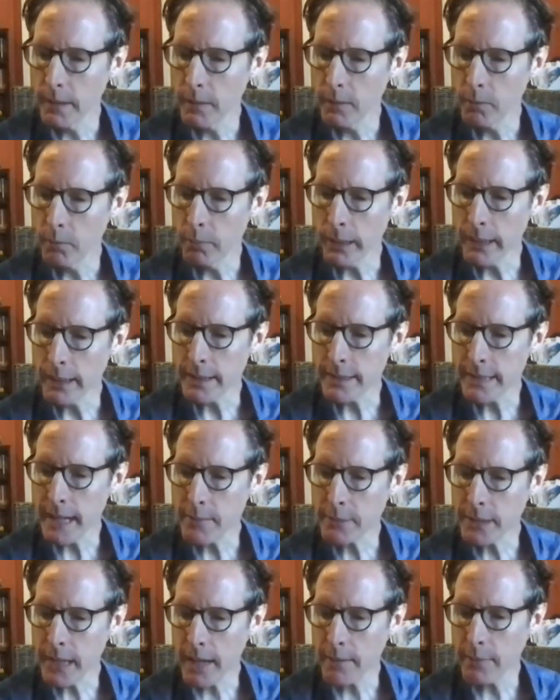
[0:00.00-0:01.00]
but at the
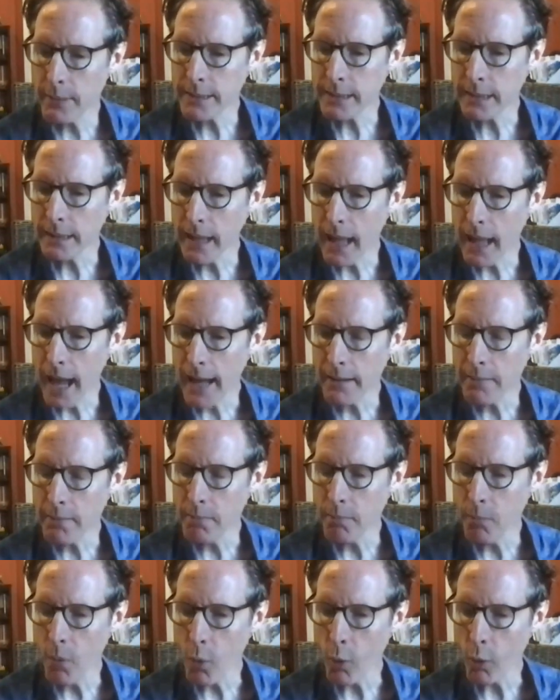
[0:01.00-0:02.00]
same time, it's a lot
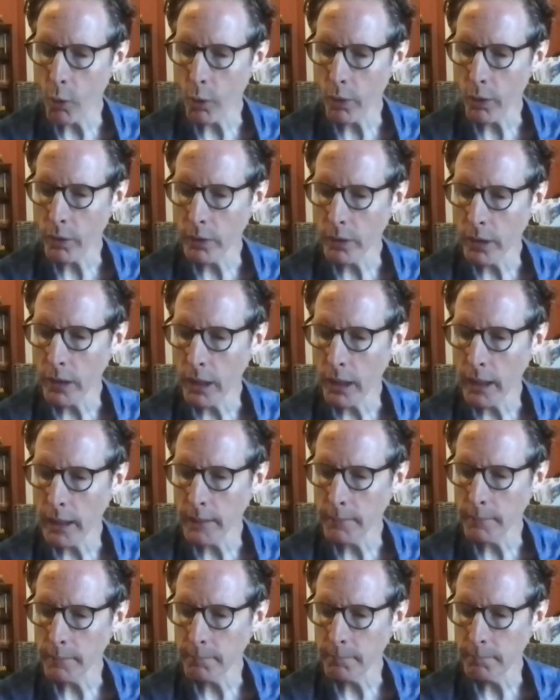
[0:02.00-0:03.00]
more,
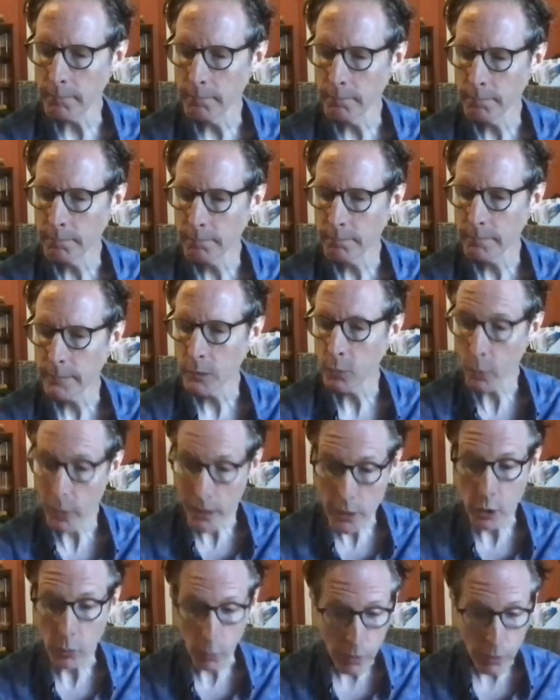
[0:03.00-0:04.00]

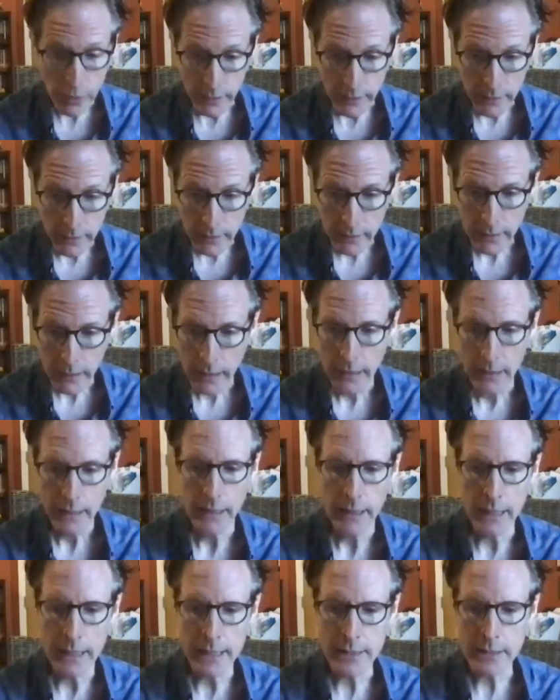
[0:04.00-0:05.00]
when you're working,
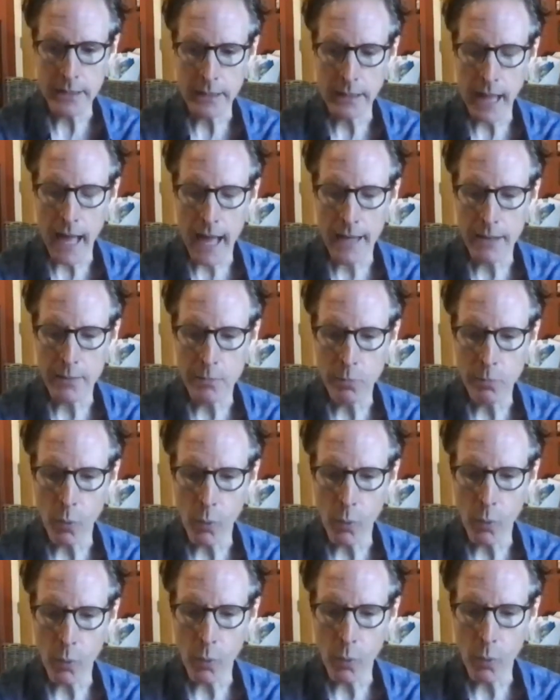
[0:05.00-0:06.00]
it's a lot
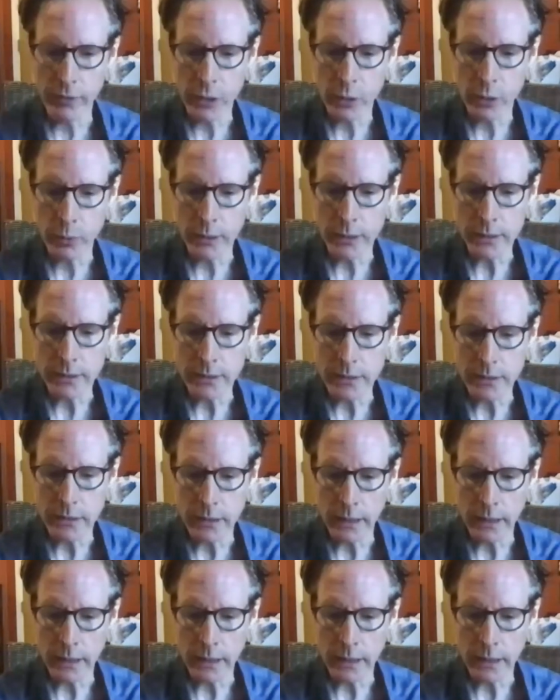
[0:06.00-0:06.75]
more frequent,